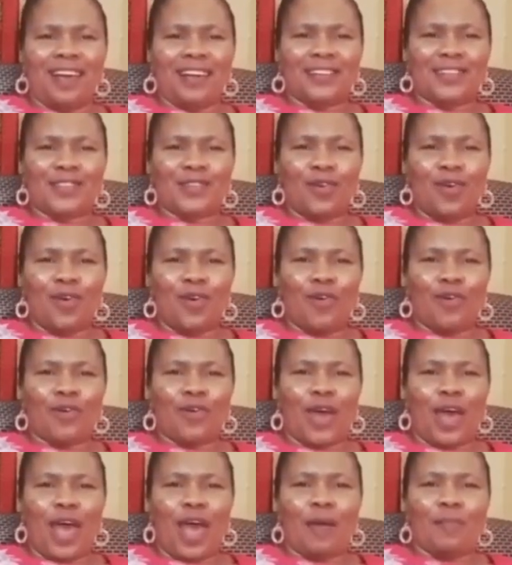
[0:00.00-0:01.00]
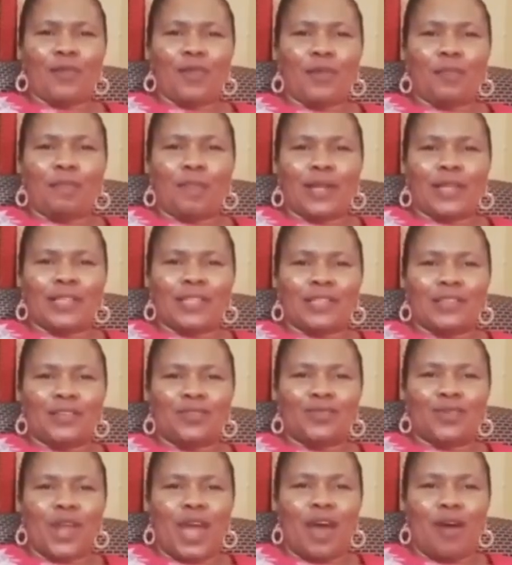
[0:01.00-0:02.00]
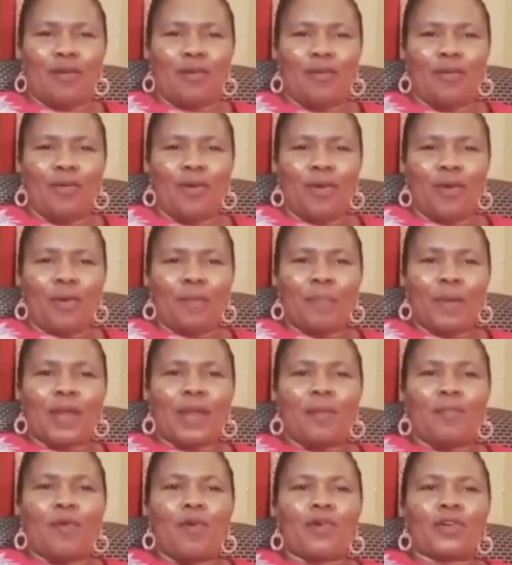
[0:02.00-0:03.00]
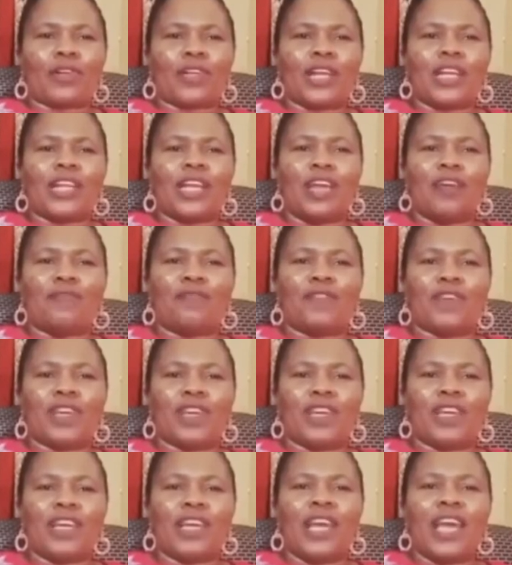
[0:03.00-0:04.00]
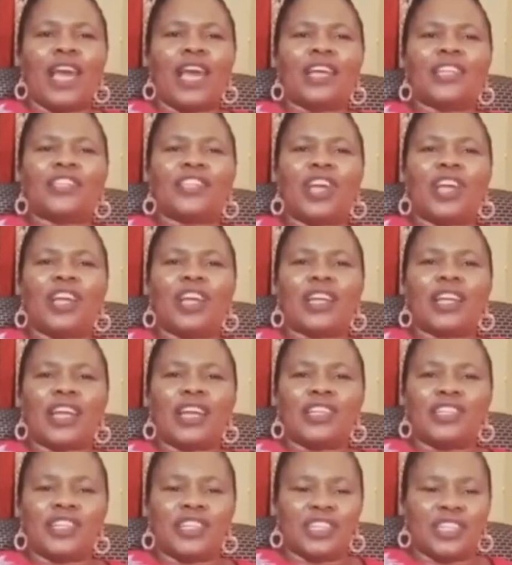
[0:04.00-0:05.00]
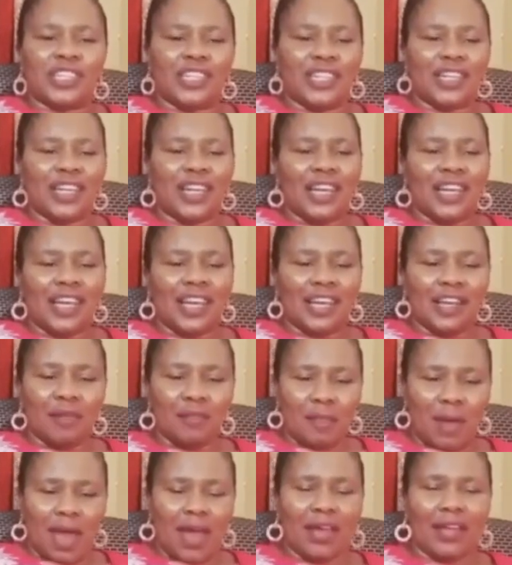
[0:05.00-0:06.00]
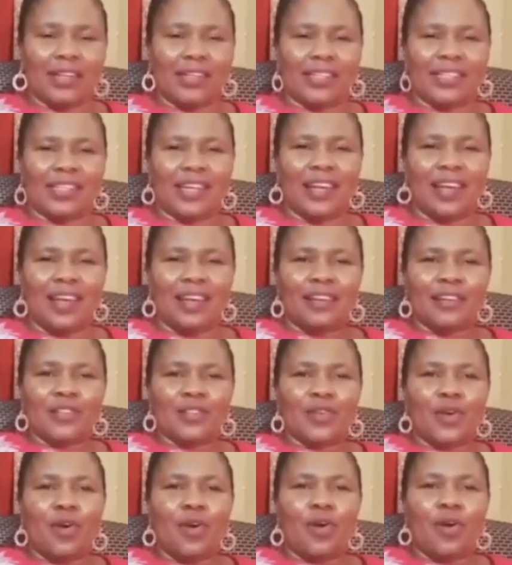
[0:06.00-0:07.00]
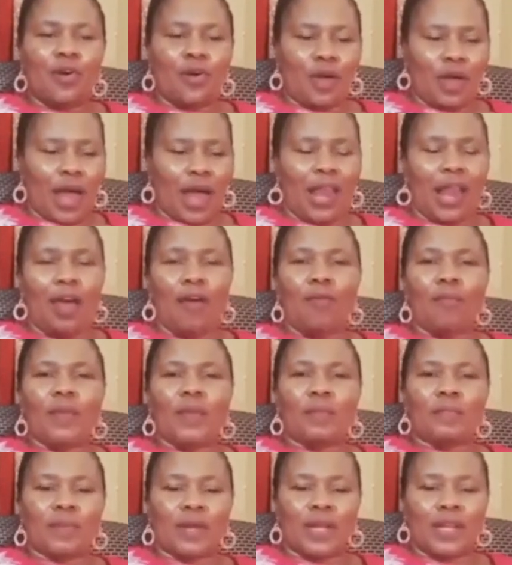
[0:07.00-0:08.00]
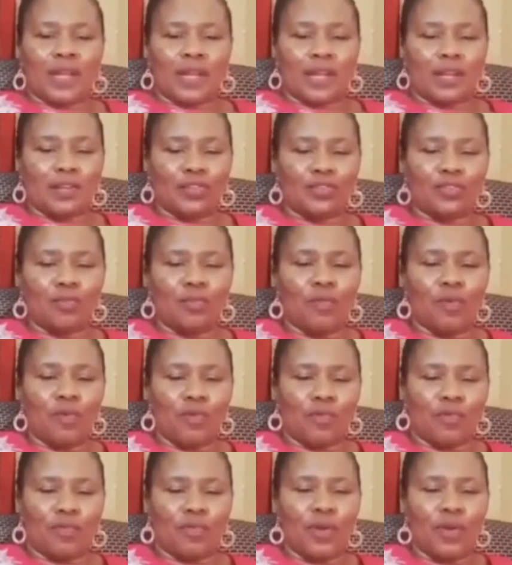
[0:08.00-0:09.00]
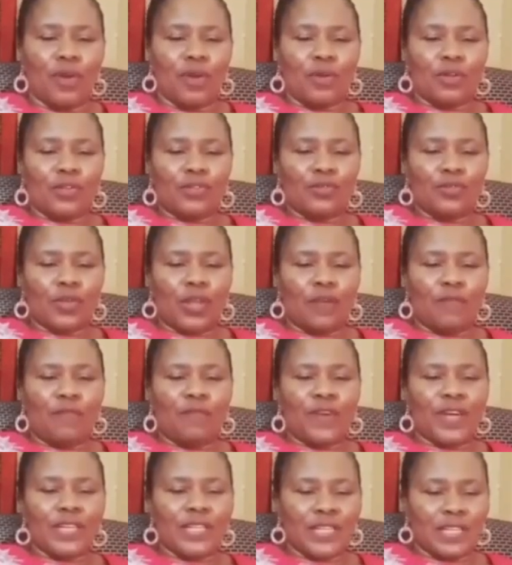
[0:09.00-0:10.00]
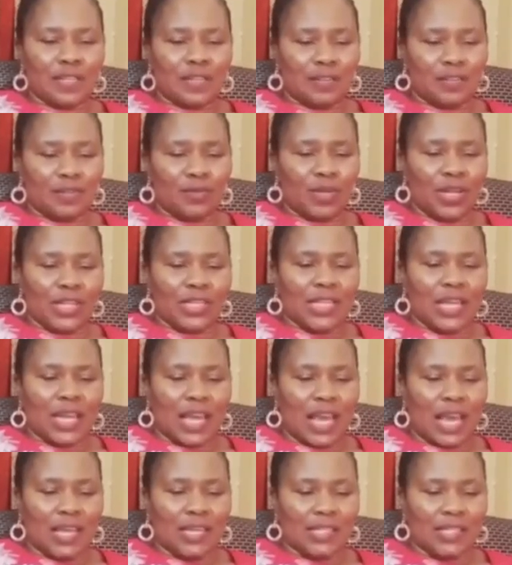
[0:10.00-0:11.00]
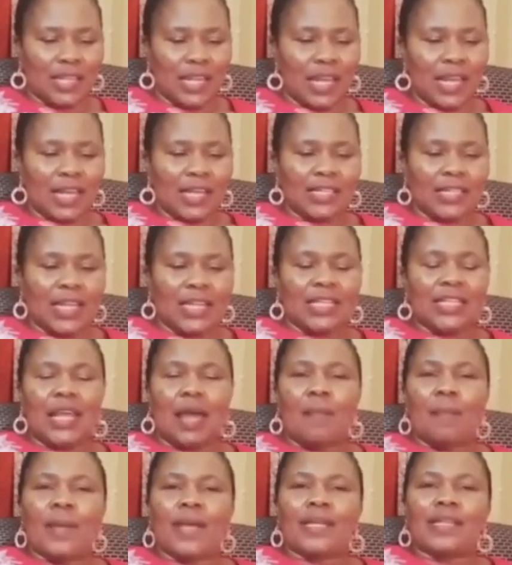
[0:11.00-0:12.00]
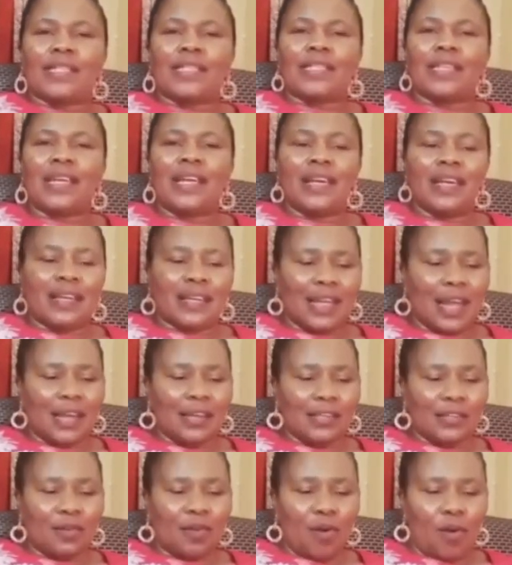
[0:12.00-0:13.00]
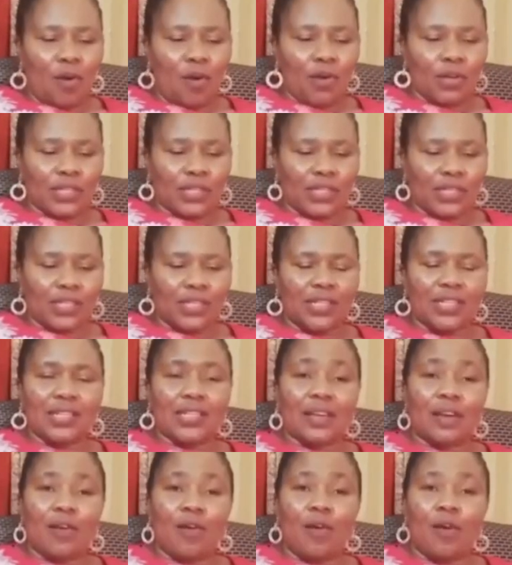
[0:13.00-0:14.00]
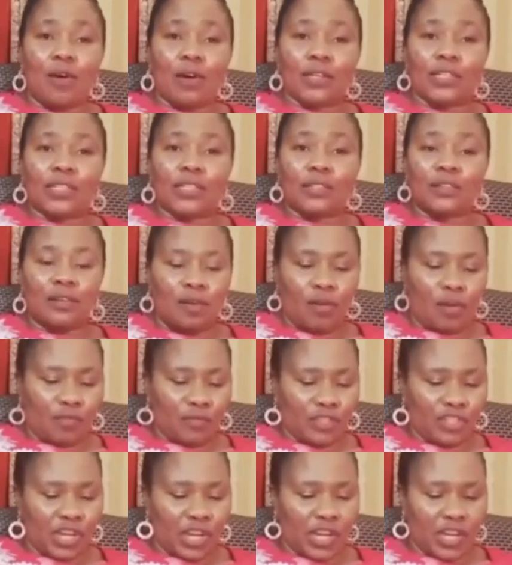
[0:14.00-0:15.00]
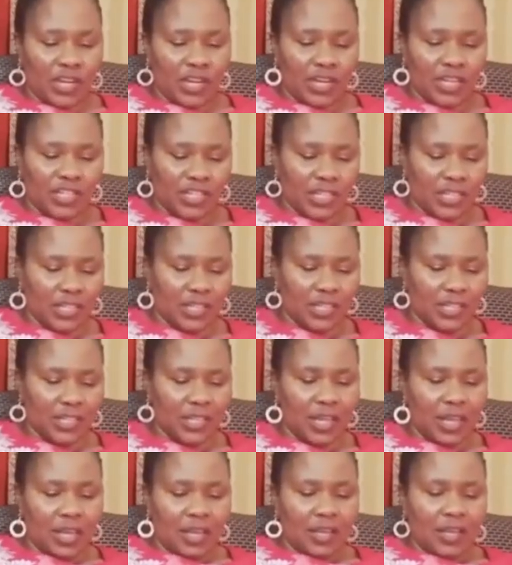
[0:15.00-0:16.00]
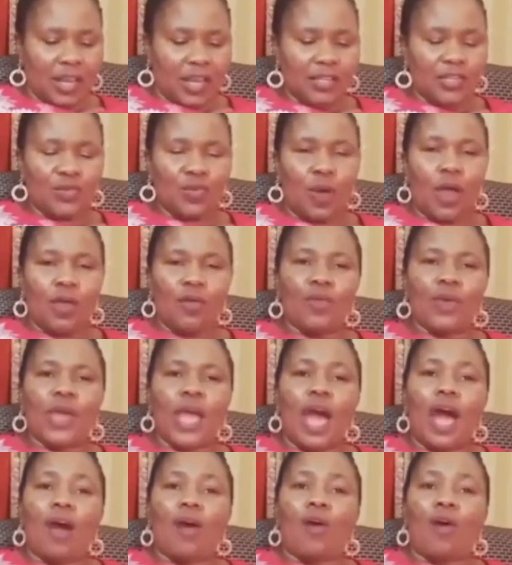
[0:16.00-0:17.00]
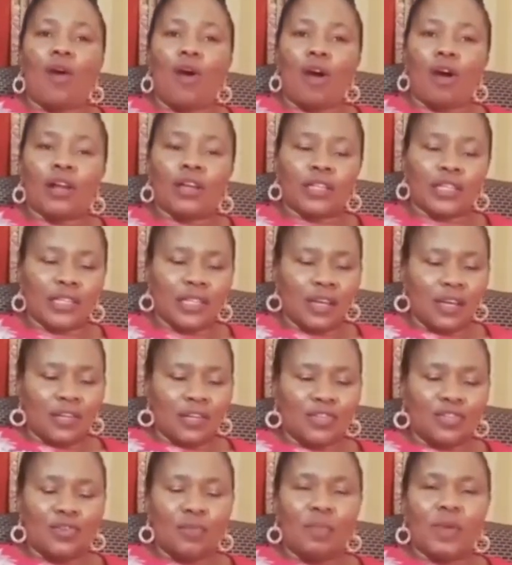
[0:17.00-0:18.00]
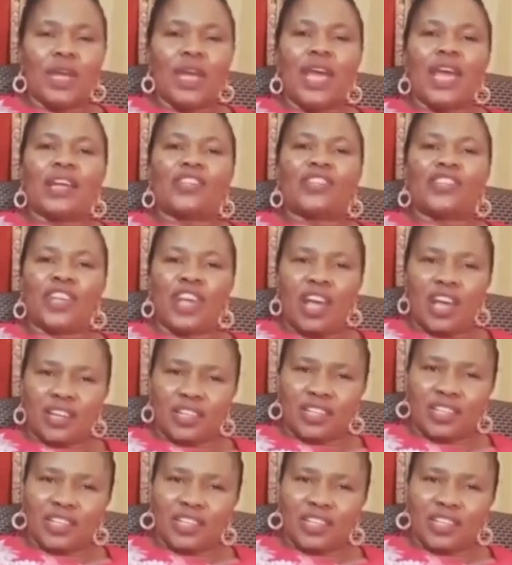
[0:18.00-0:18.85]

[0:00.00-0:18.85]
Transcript: So I'm not blessing you now, but I'm already having a generation in mind. So allow me, brethren, to move to the first to the second testament that God is a God of generations. That's why we are called to be a church